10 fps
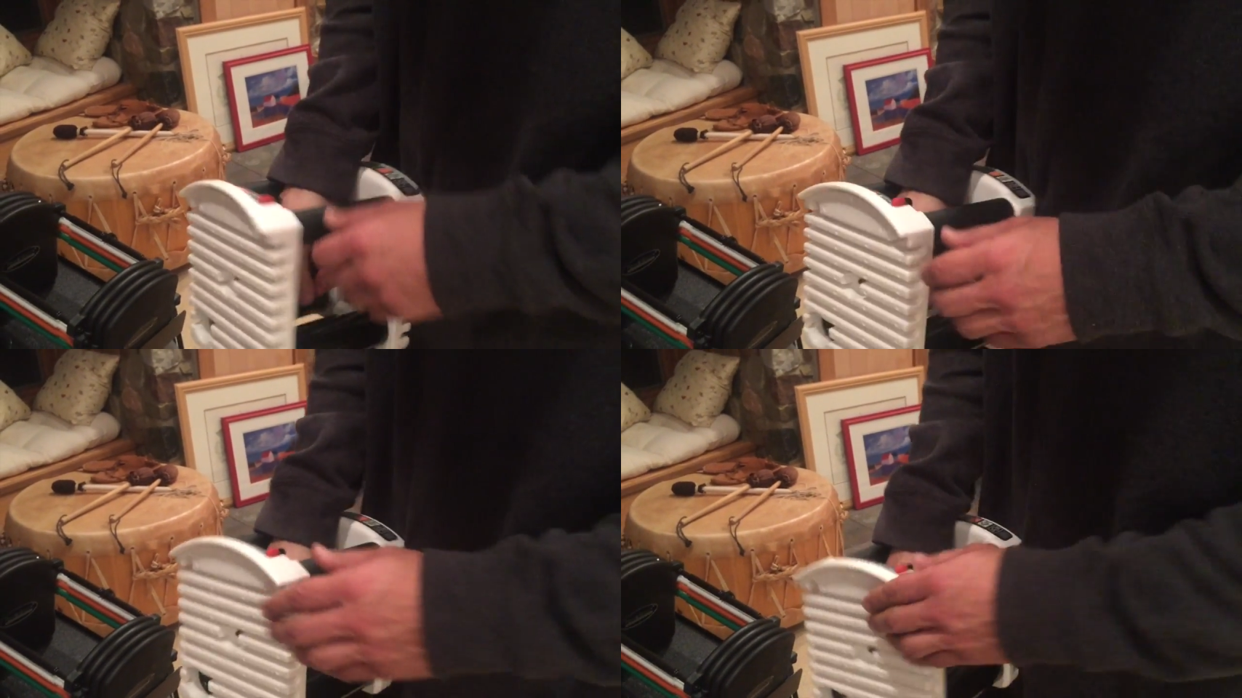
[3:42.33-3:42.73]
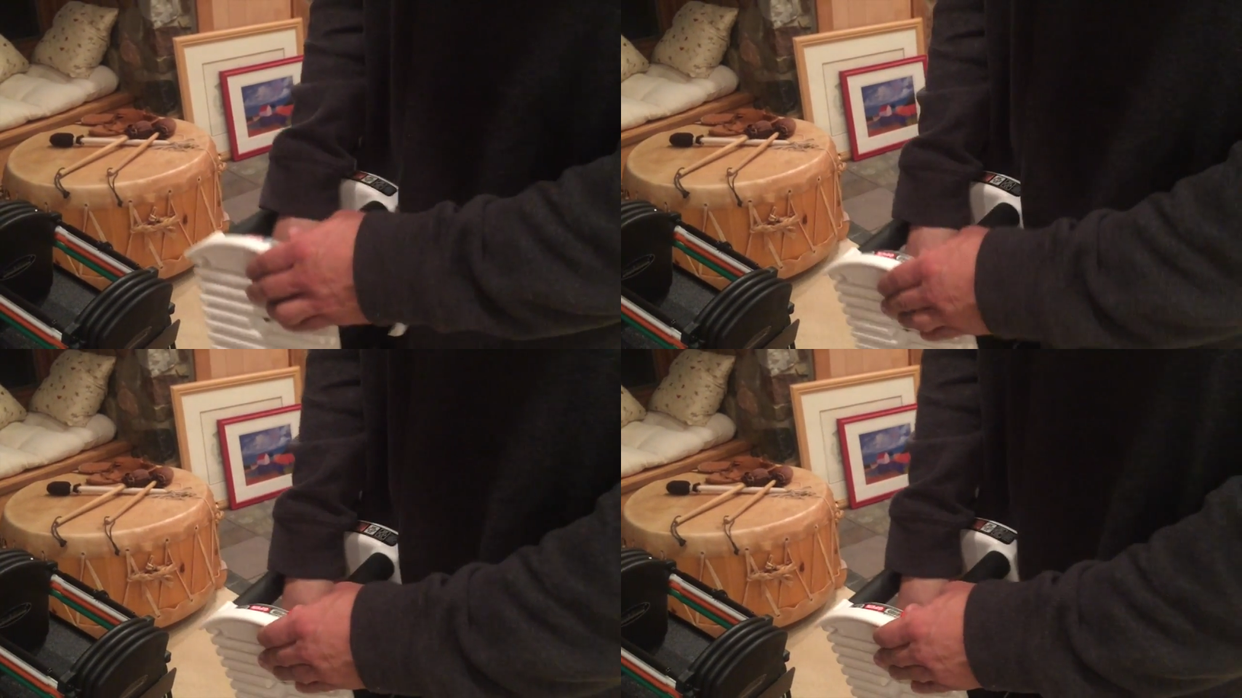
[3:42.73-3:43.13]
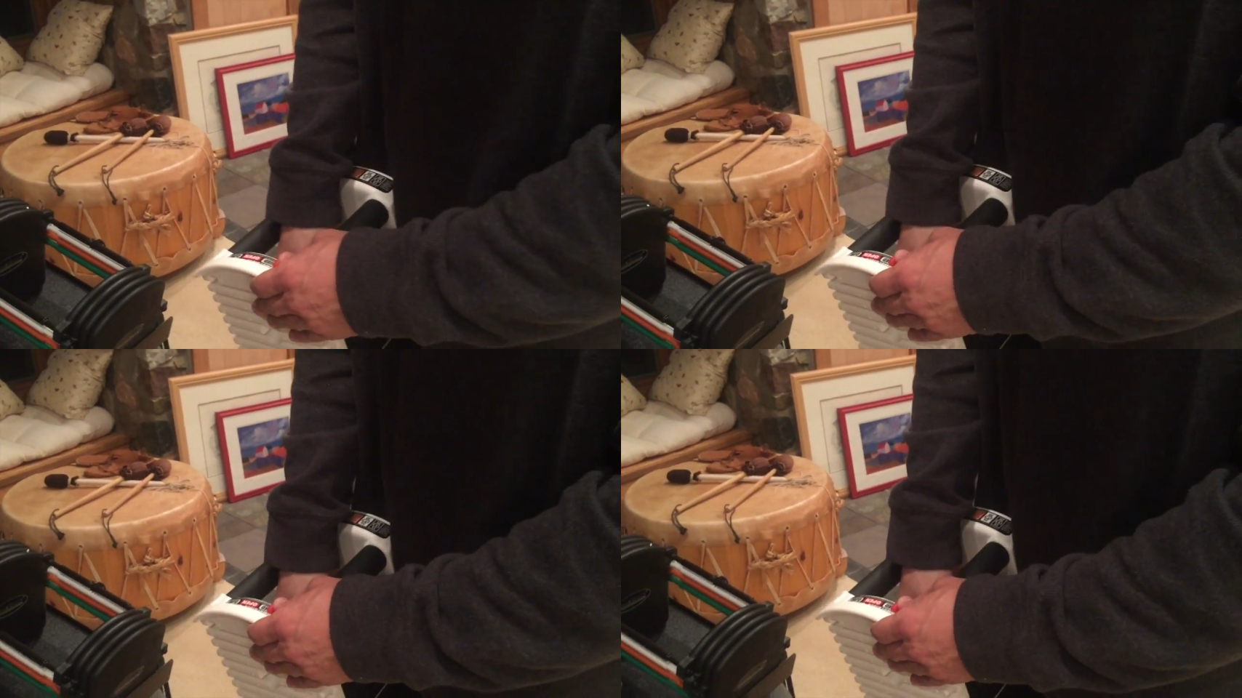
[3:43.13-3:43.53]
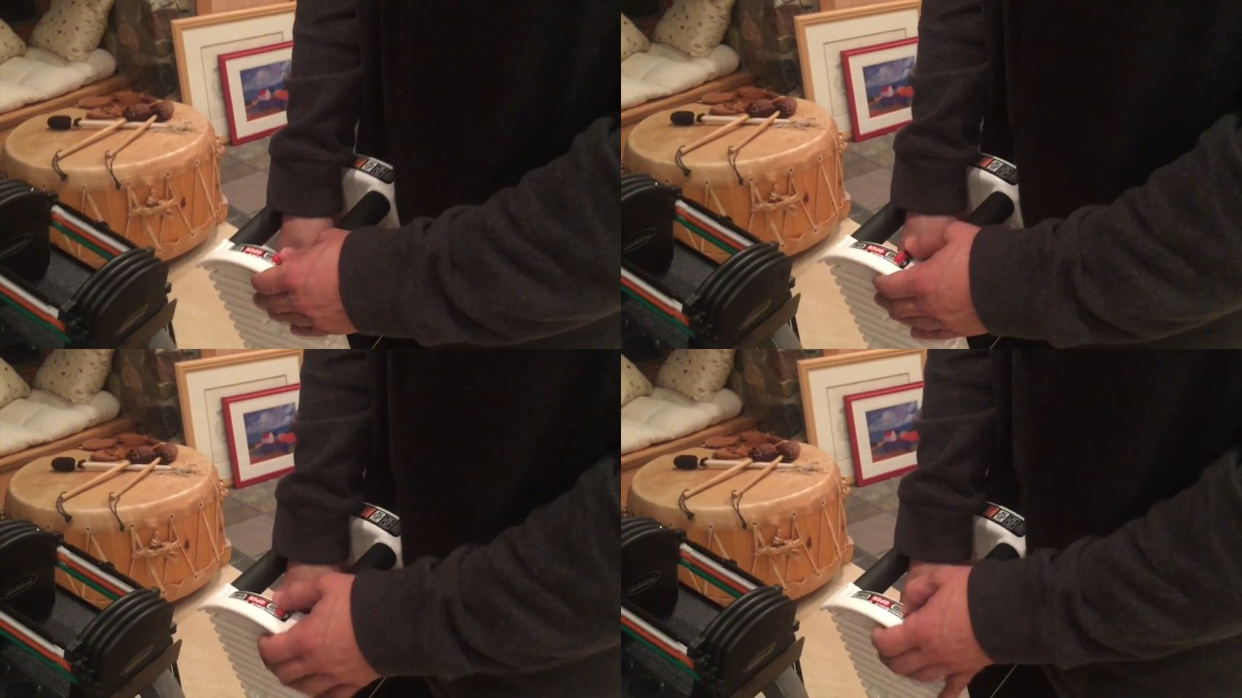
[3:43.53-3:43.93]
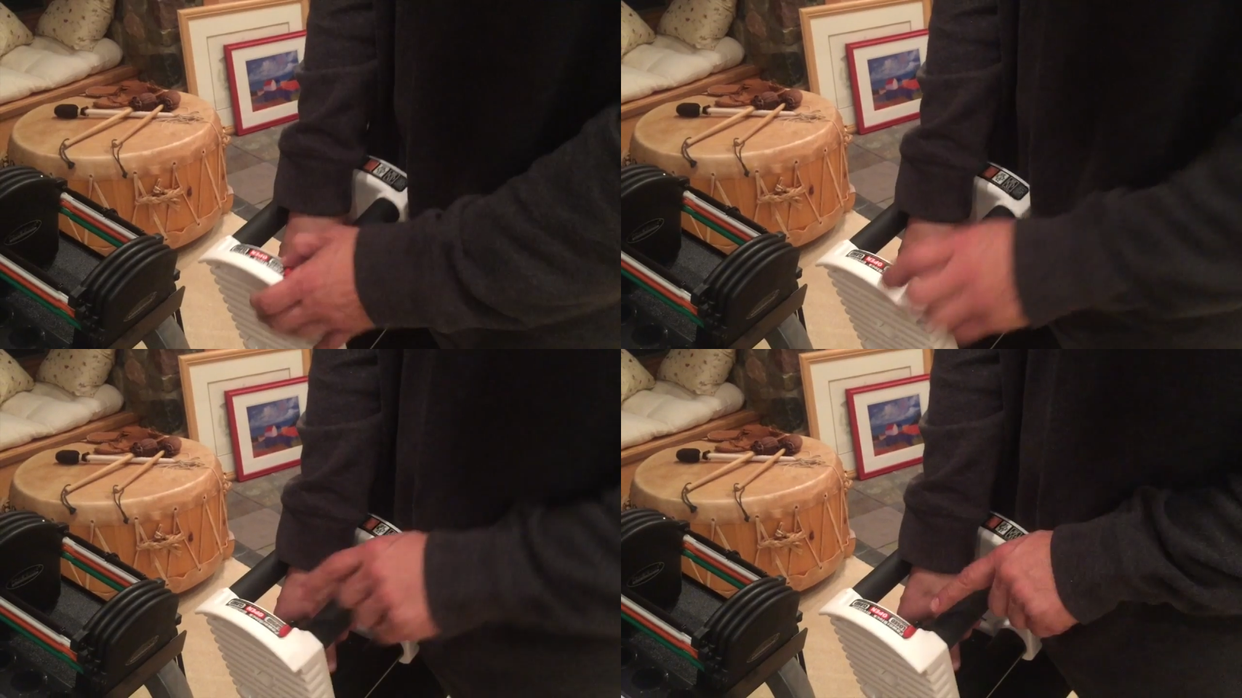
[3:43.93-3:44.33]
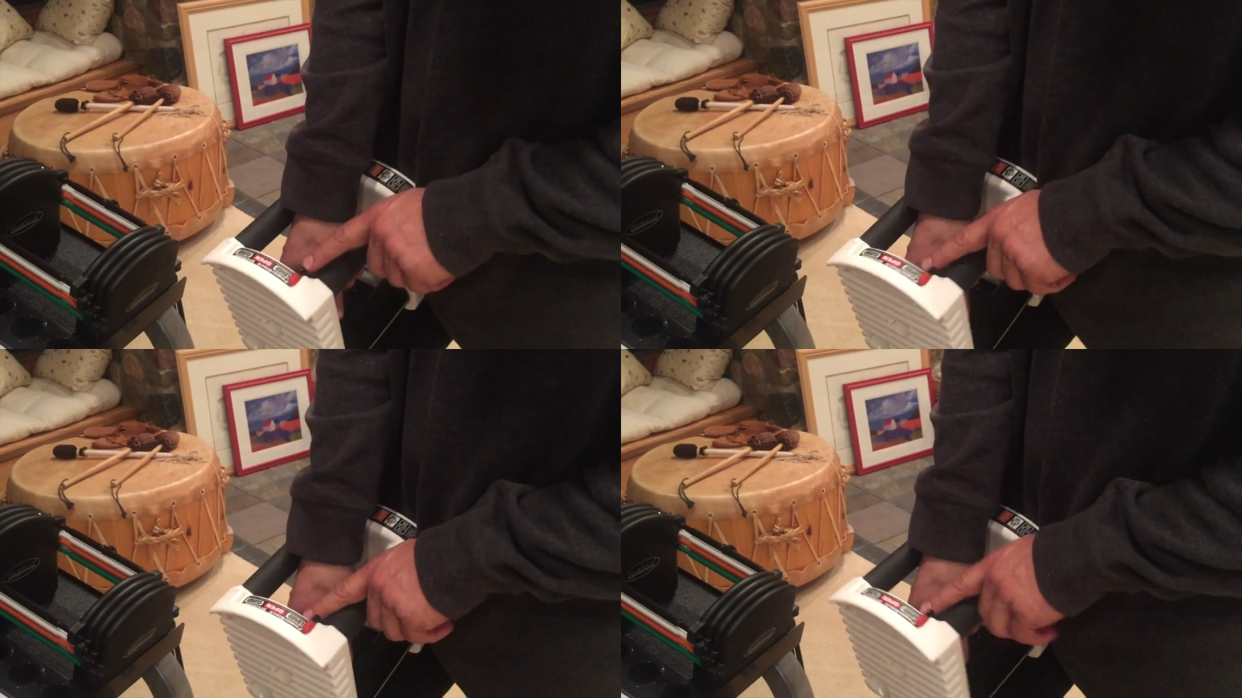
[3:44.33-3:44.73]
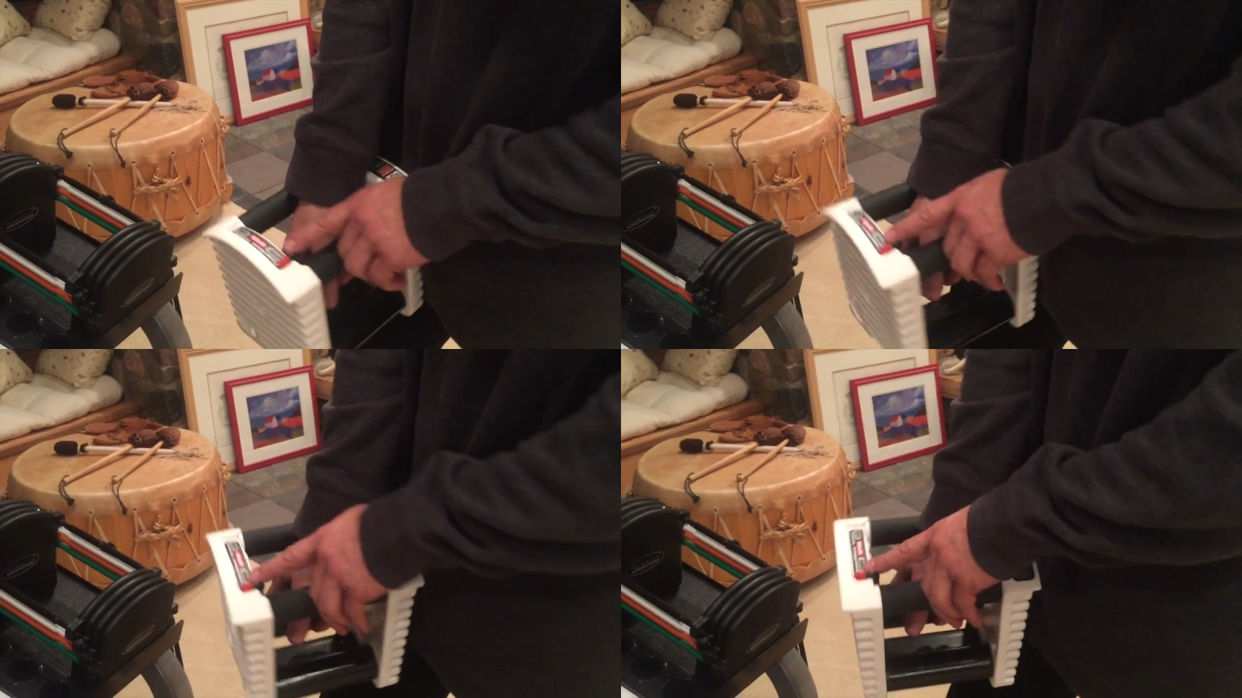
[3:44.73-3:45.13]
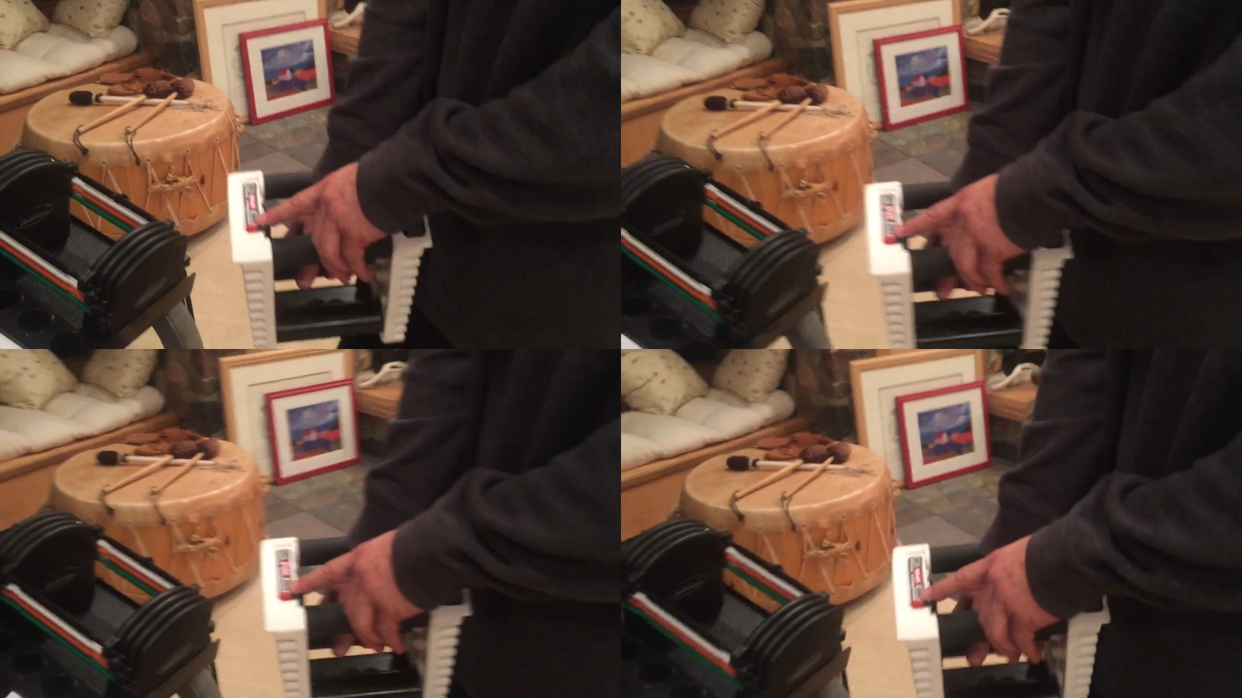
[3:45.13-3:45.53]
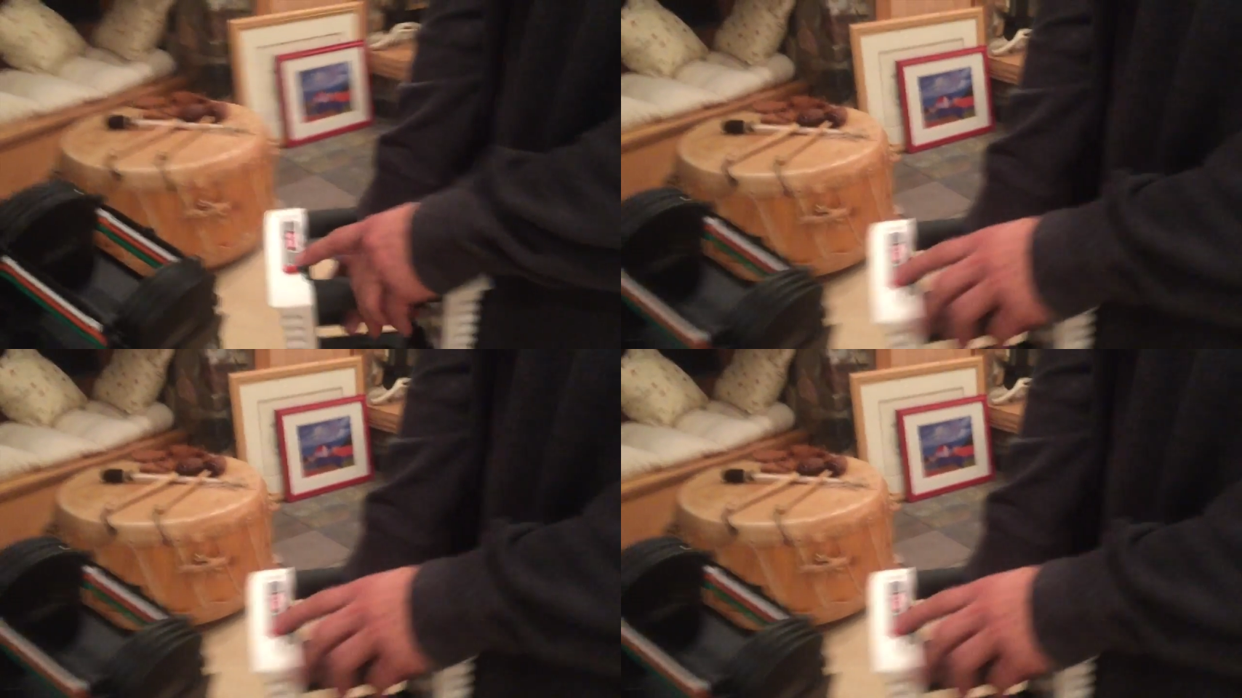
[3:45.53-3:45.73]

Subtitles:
[unreadable: no face in view]